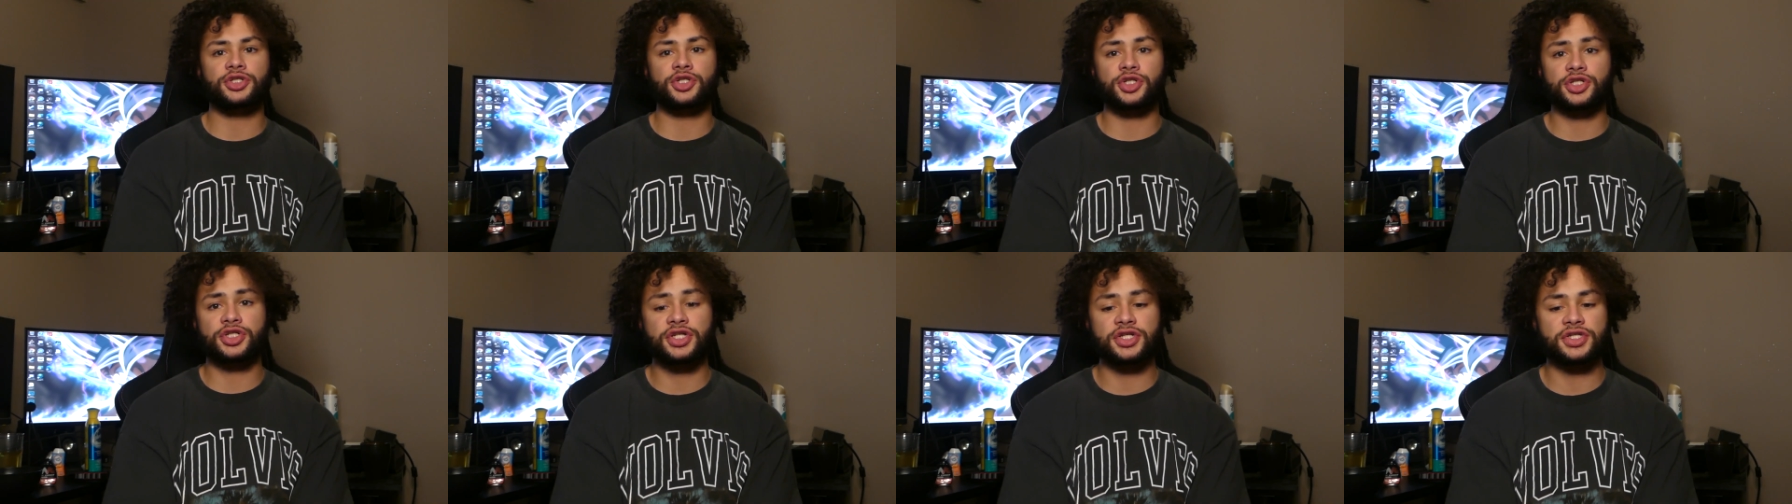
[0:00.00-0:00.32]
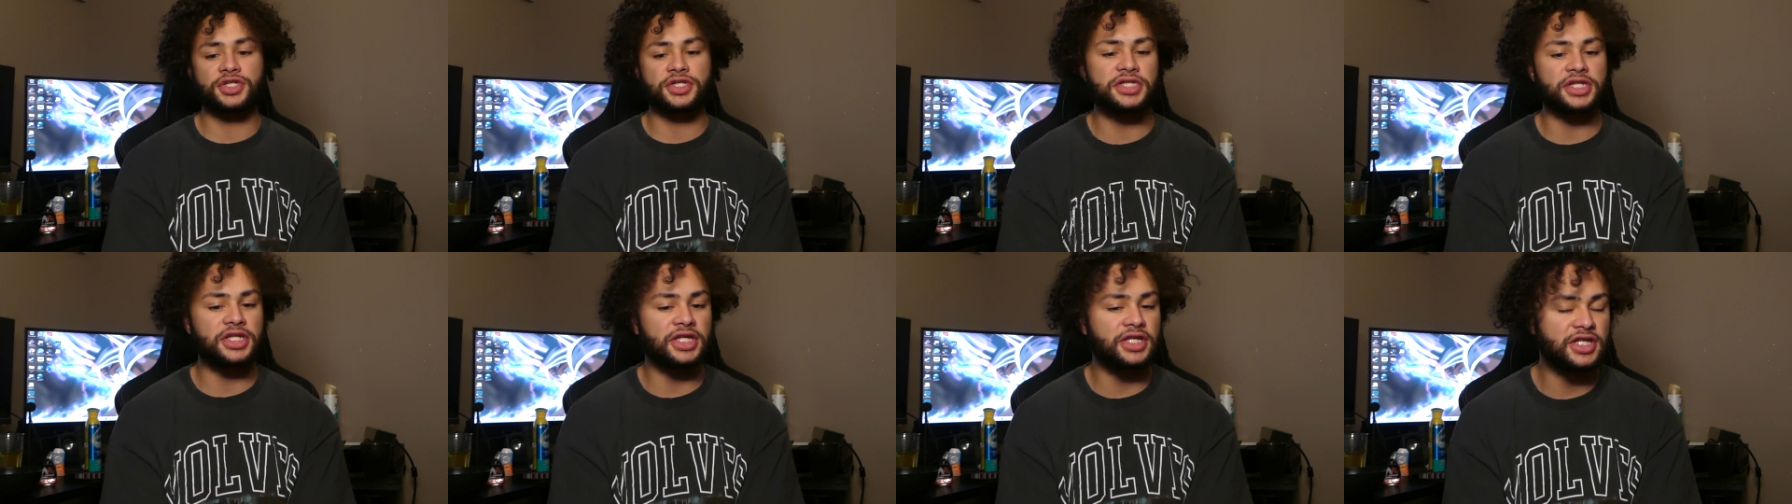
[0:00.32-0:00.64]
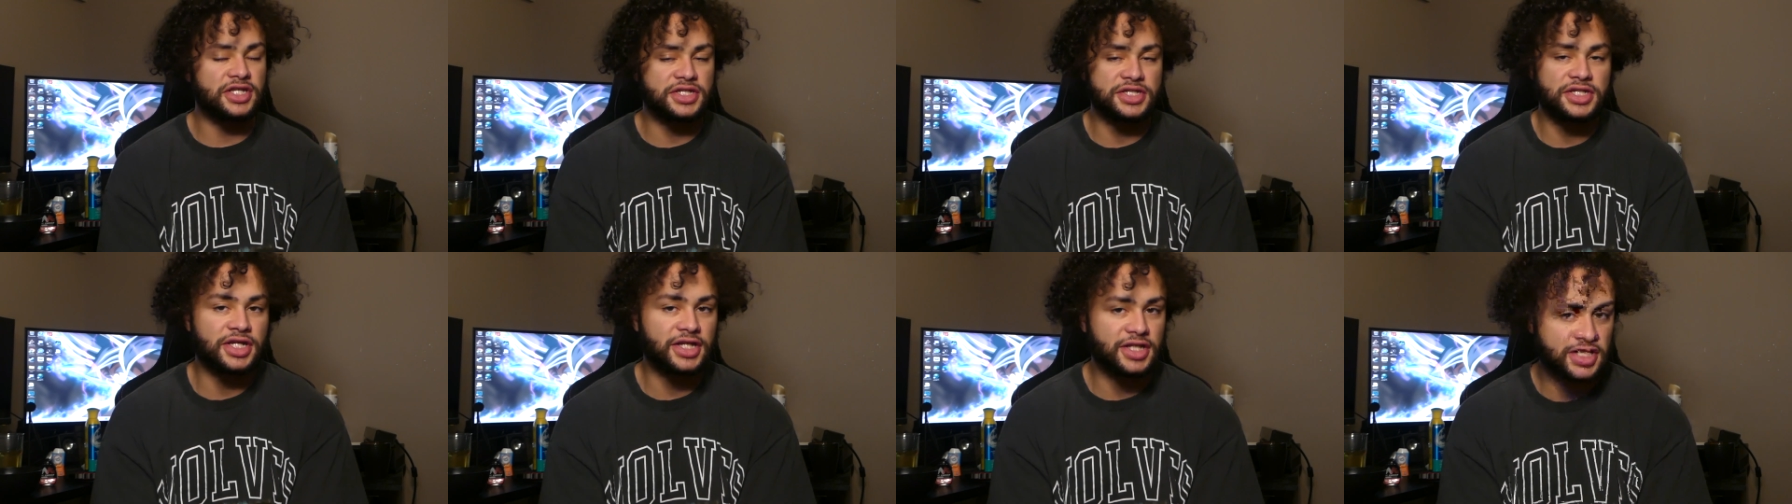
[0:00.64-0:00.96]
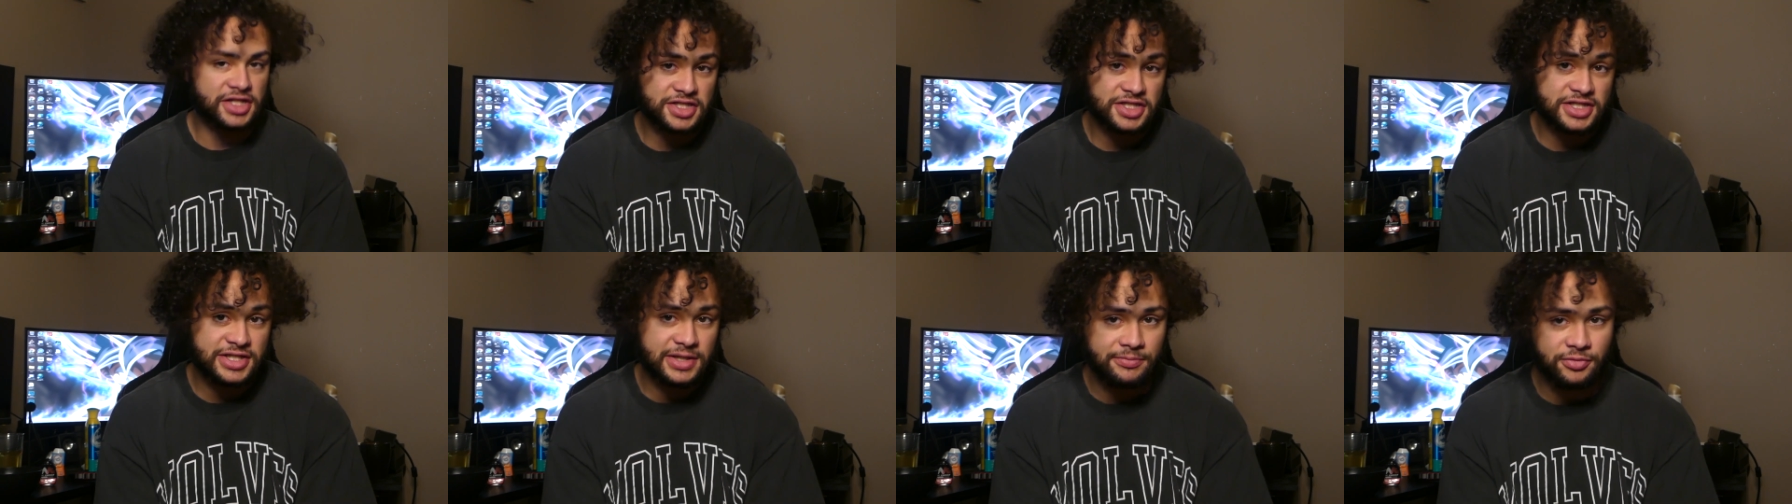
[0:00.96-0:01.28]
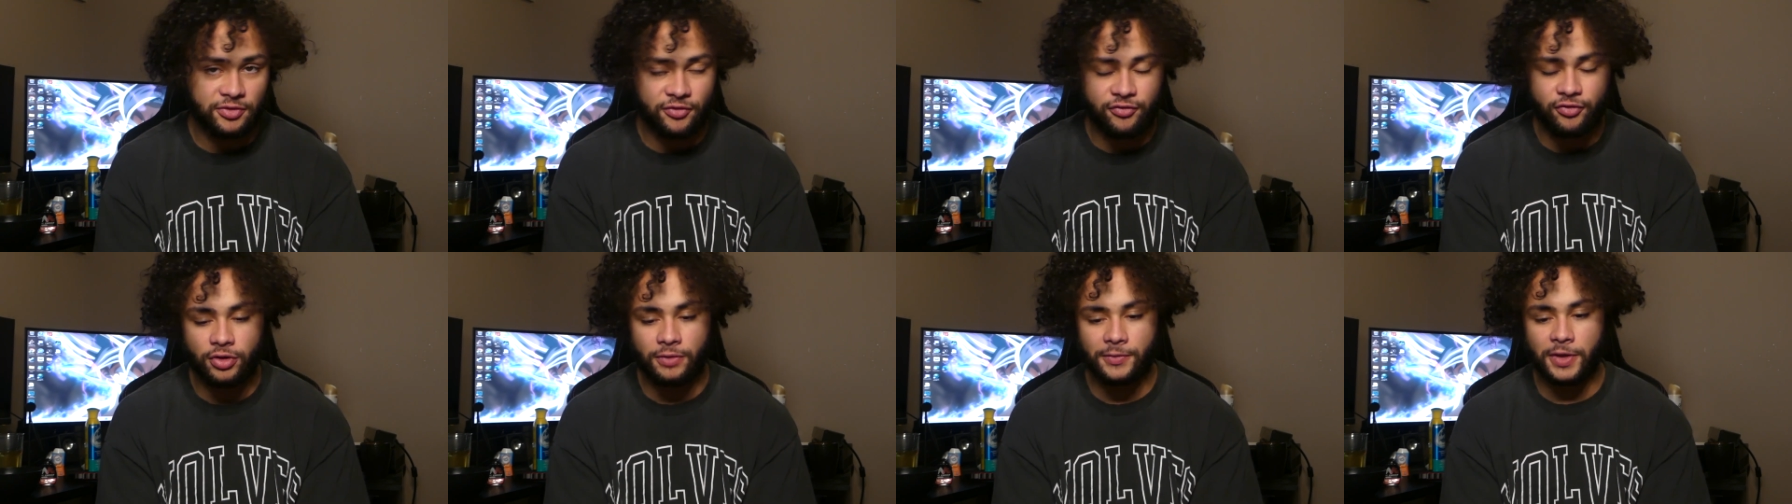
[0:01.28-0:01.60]
just because it's easy and it's
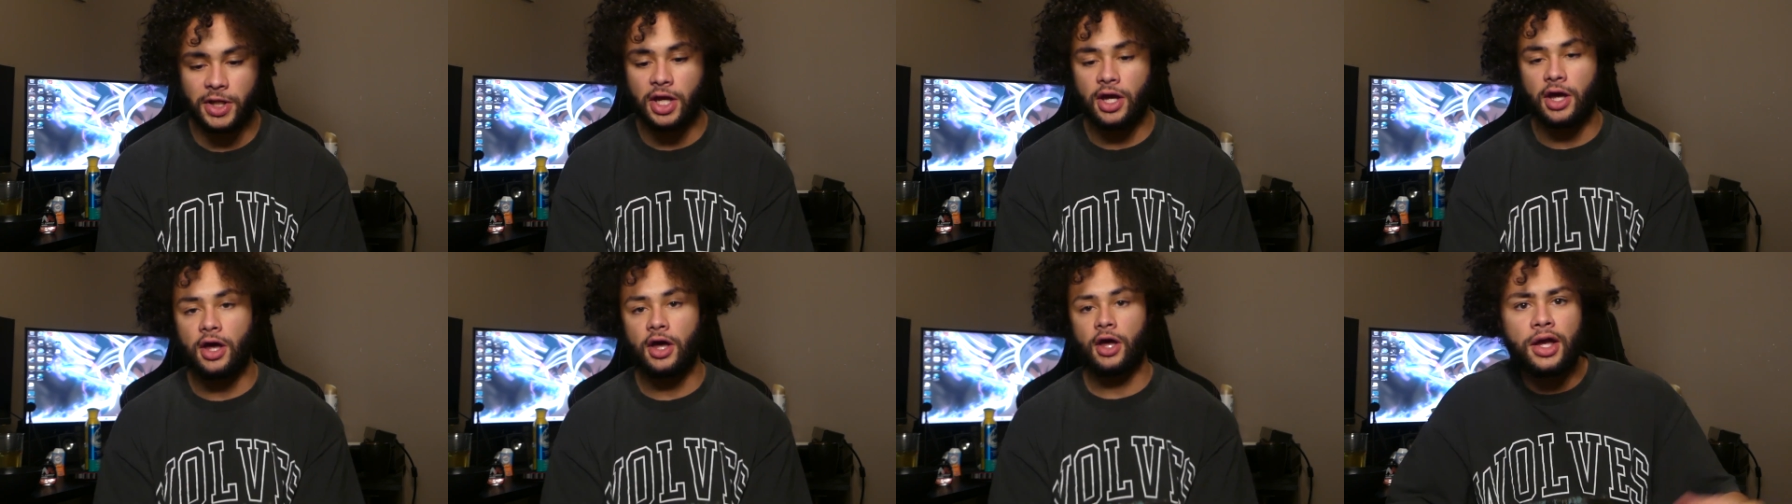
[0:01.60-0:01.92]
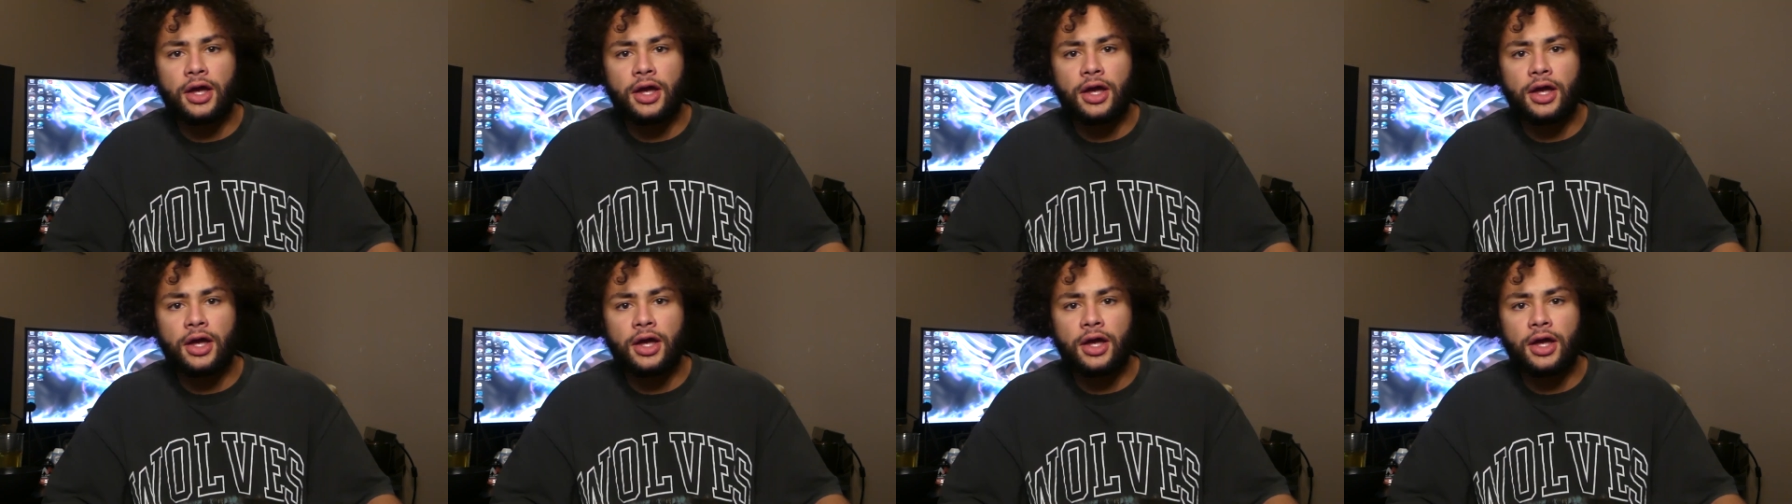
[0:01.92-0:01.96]
simple for me.